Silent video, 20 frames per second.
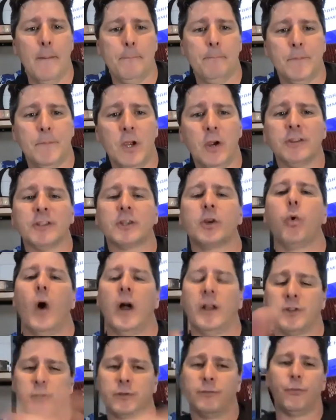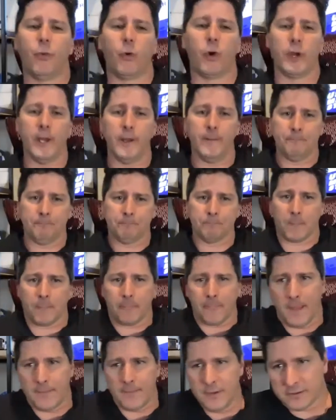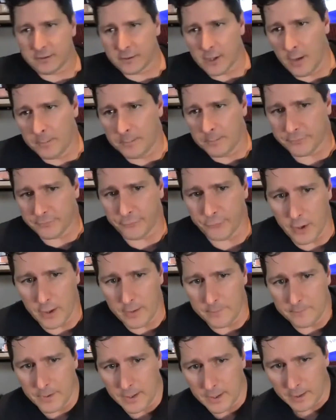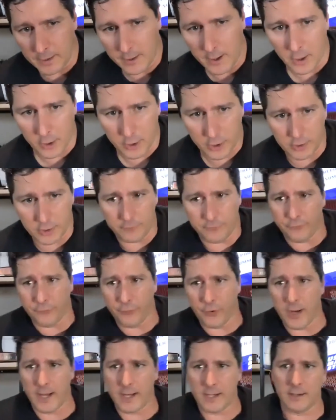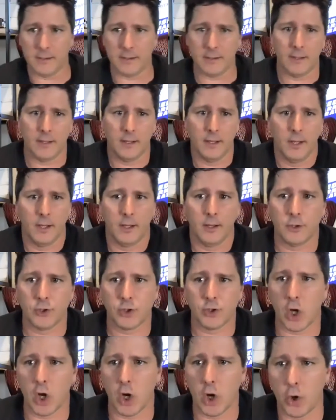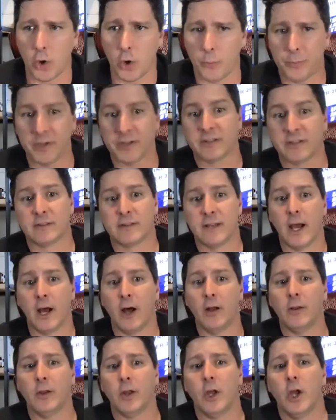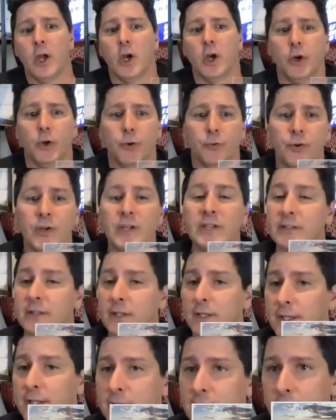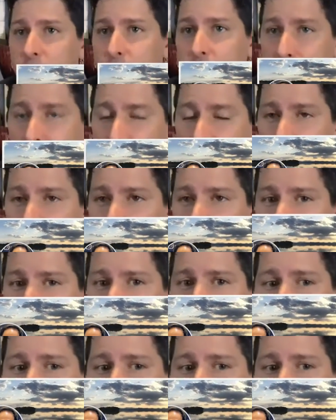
Here's a question for you, and this comes from our good friend Joe Pastel, who recently, congratulations,